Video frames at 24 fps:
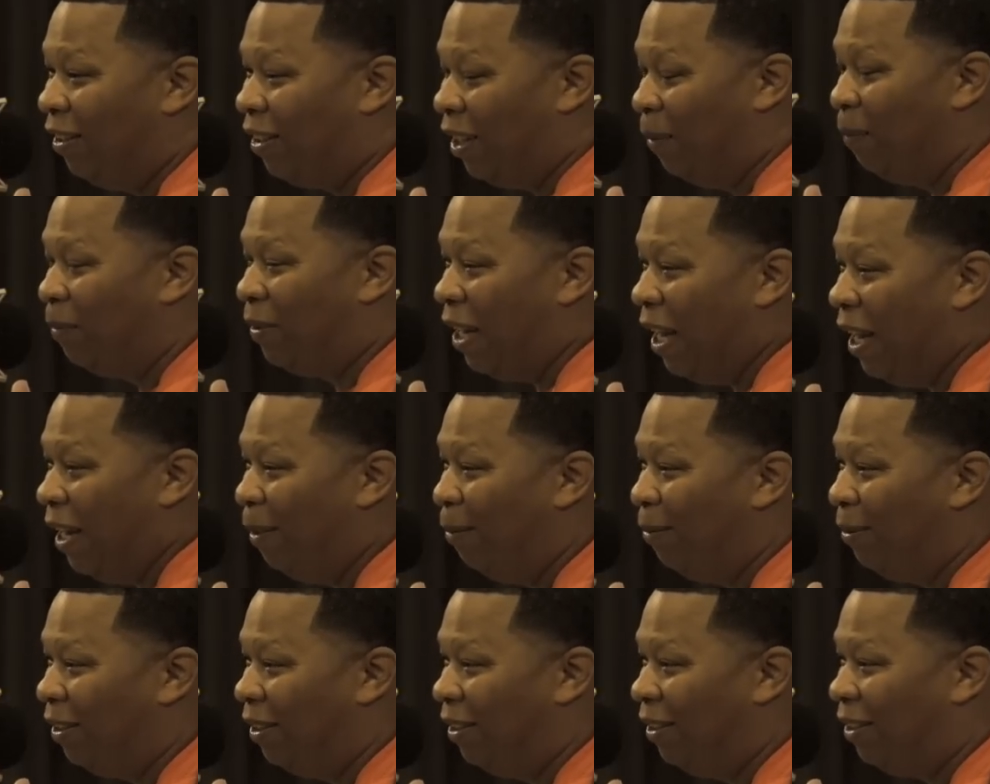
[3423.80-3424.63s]

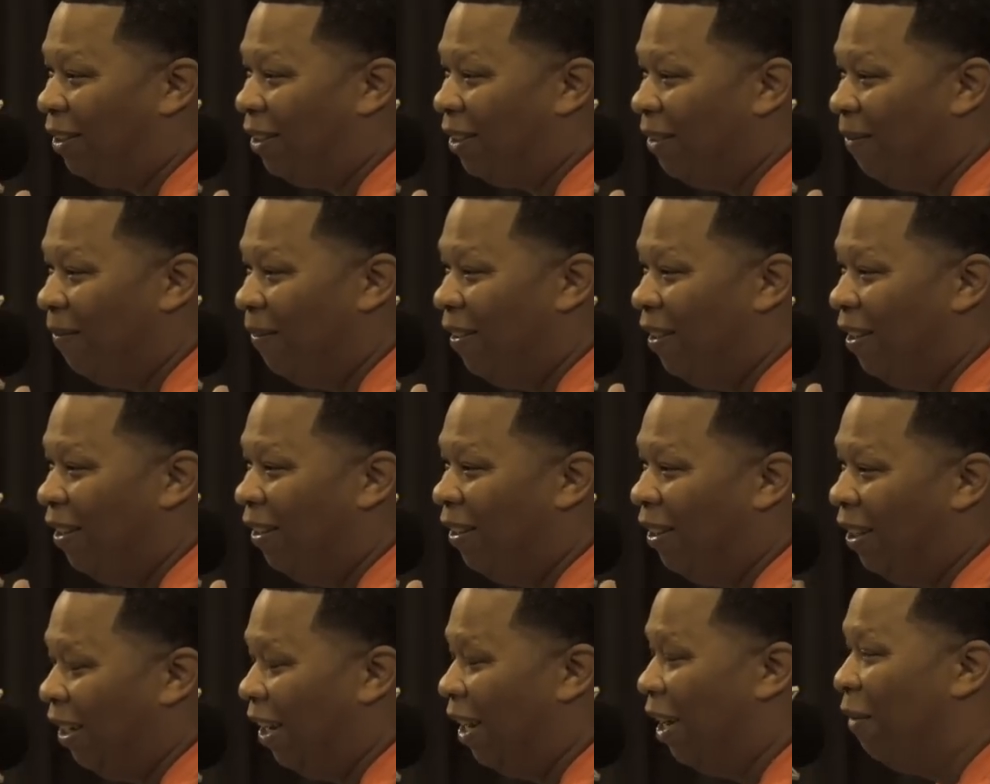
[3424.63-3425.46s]
sometimes it's
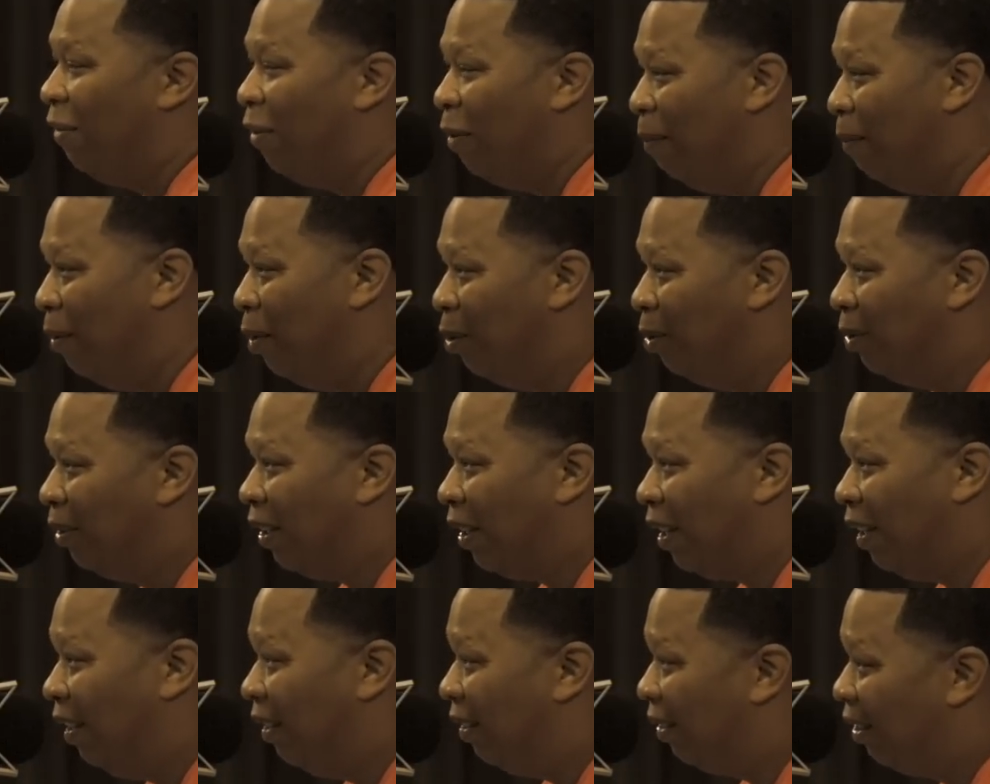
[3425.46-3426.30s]
the love of
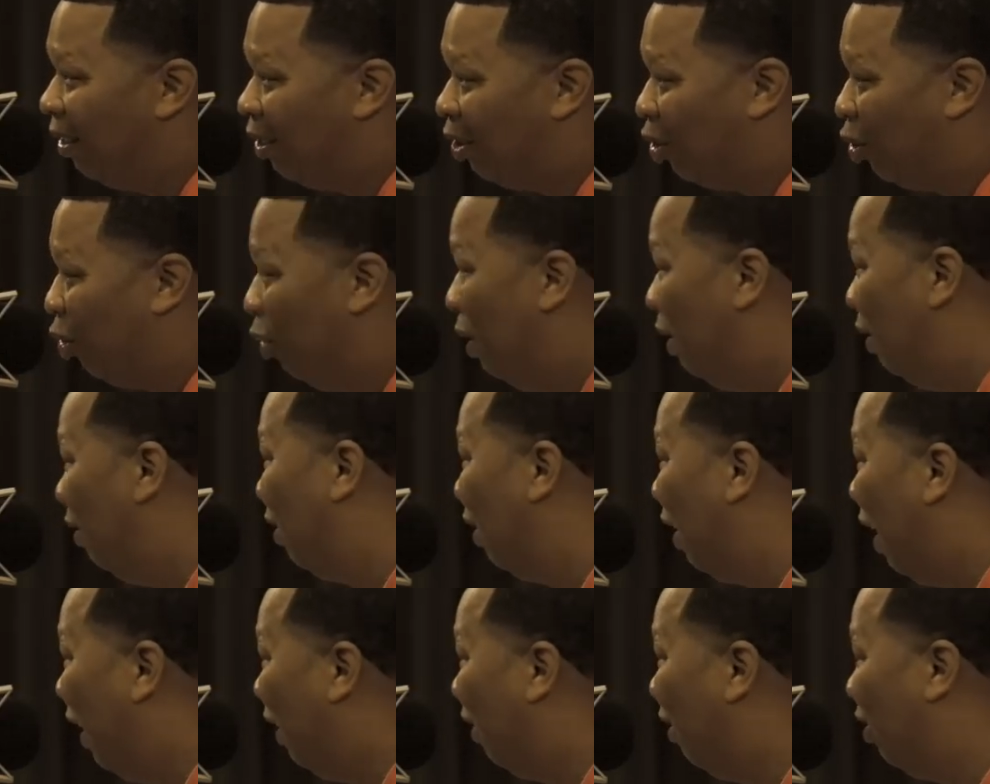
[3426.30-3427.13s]
music and it's the
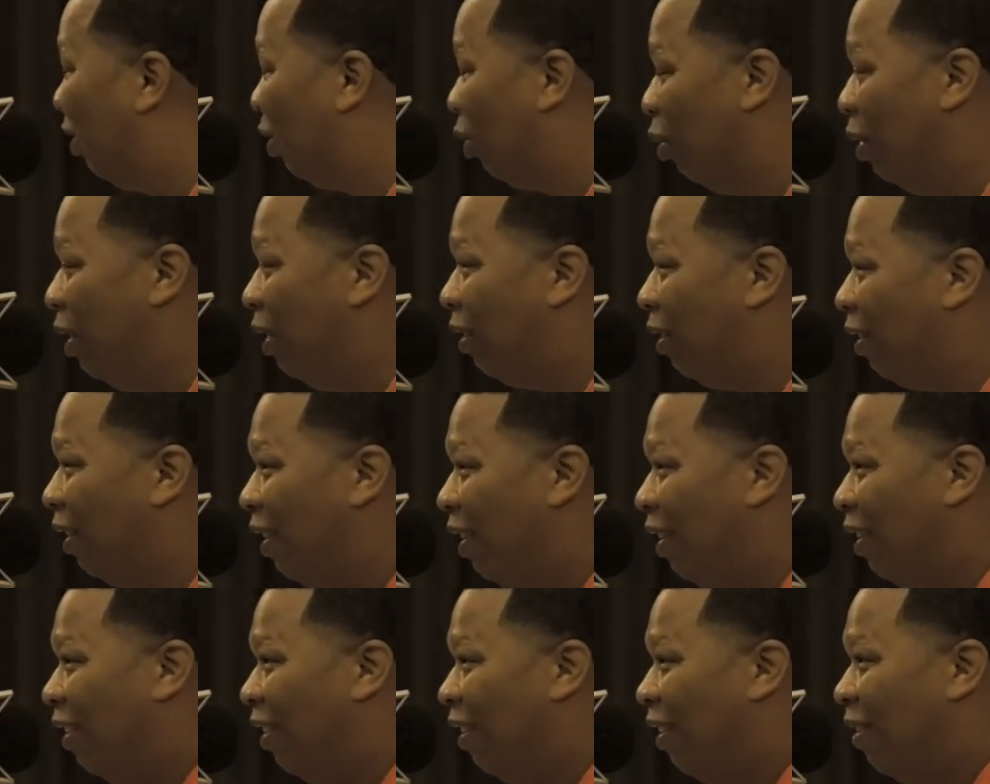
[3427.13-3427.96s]
streets. Like the streets
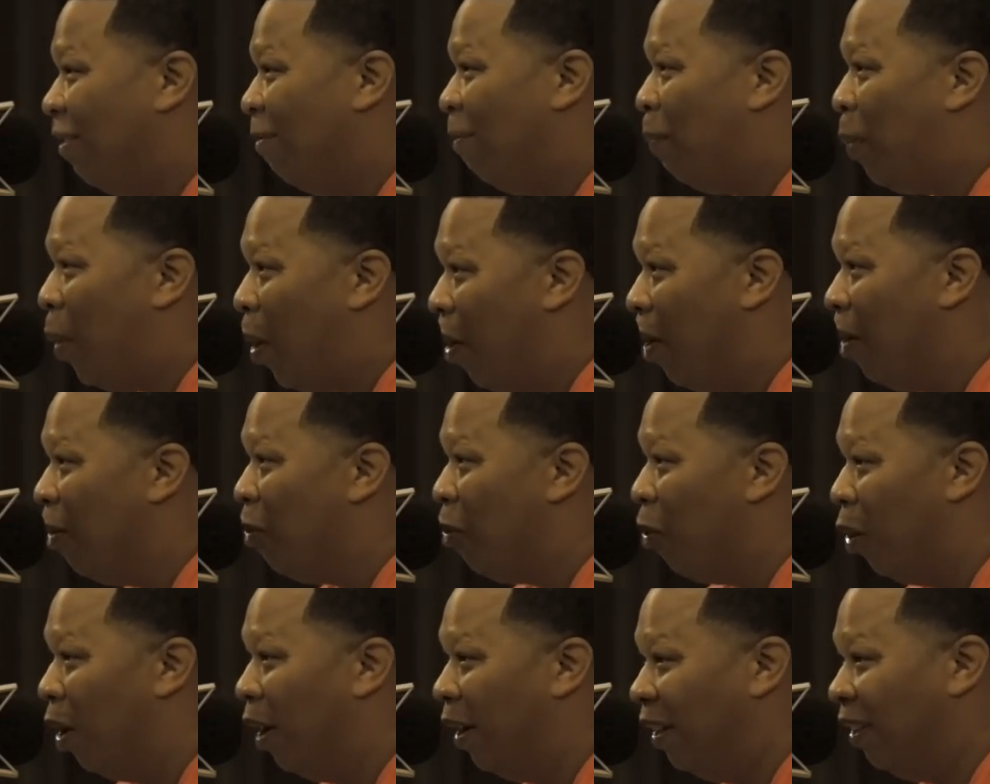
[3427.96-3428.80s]

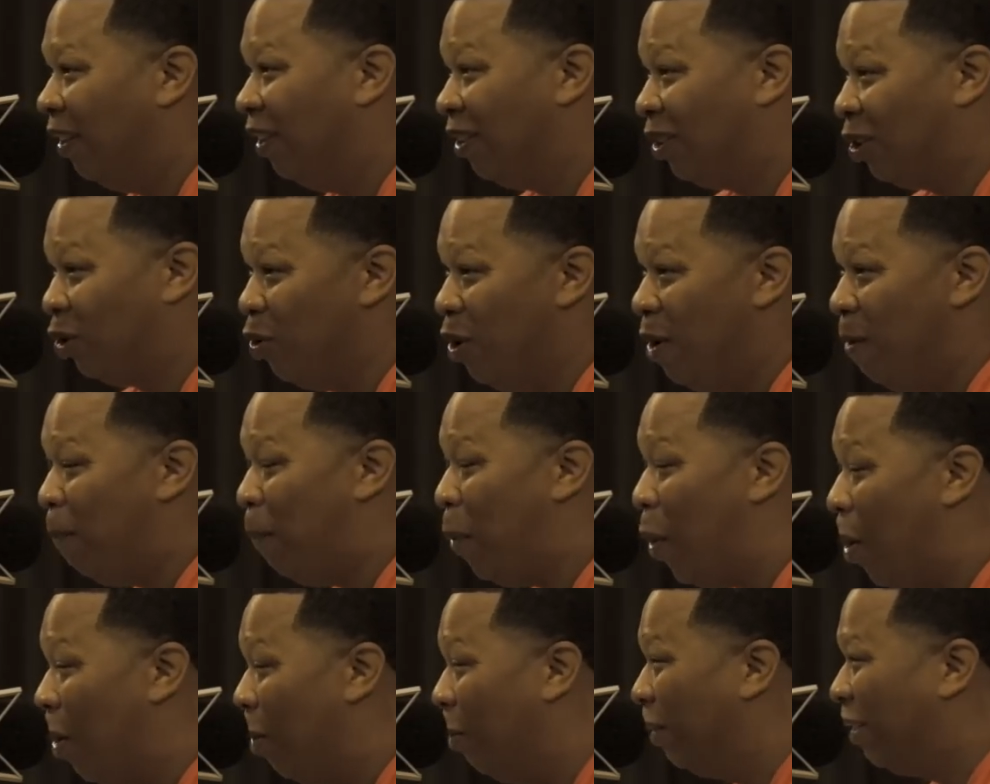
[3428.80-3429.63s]
part one. The
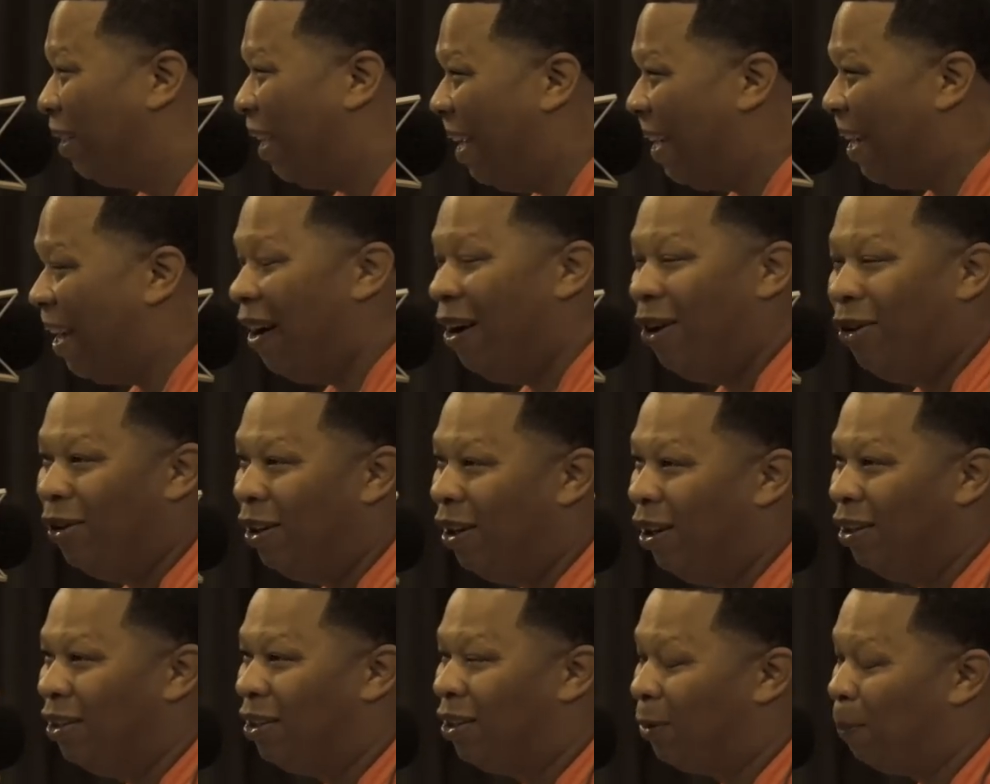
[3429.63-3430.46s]
street part was like, I
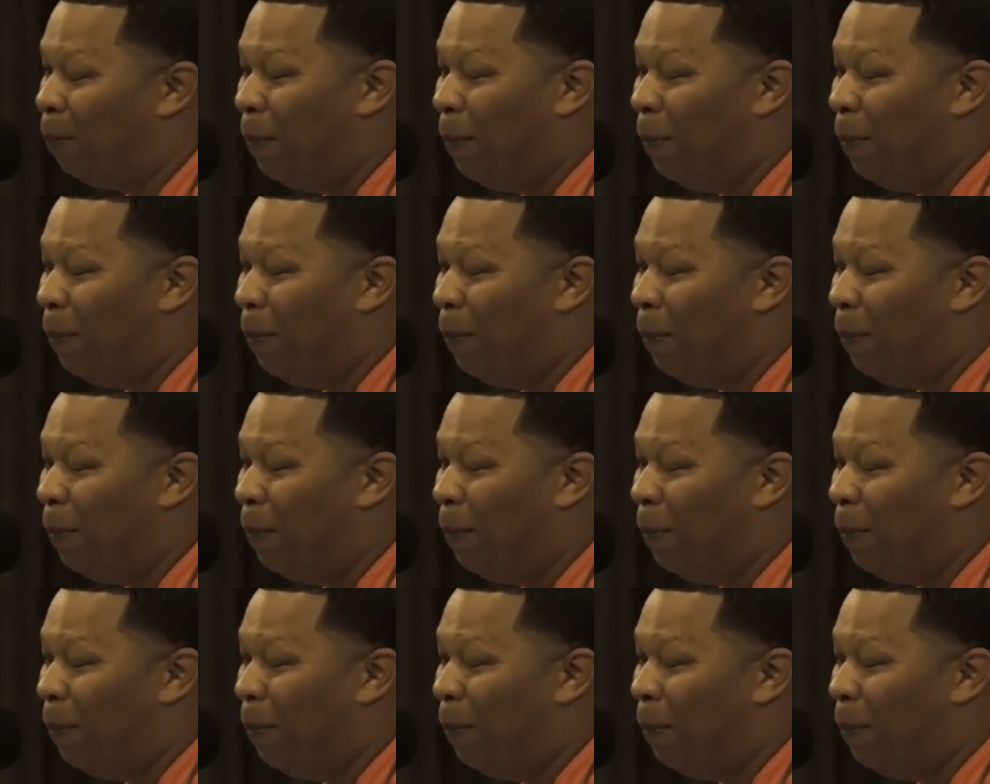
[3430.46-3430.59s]
don't hear